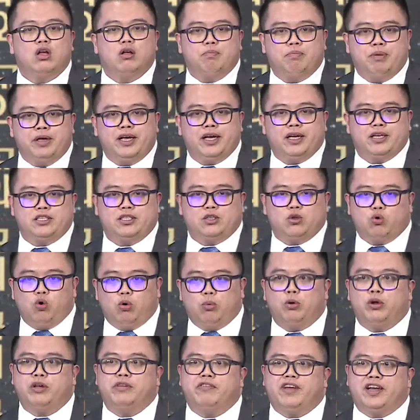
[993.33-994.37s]
because
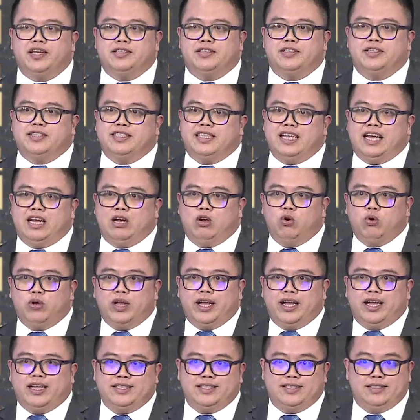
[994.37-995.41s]
global investors, they are
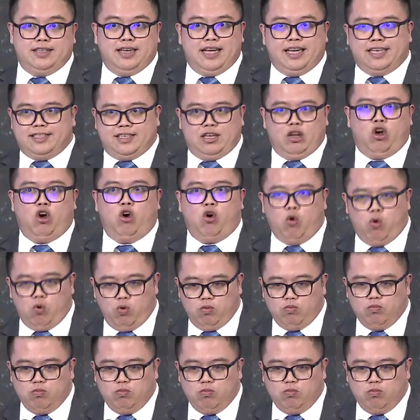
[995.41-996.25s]
looking at us as a whole.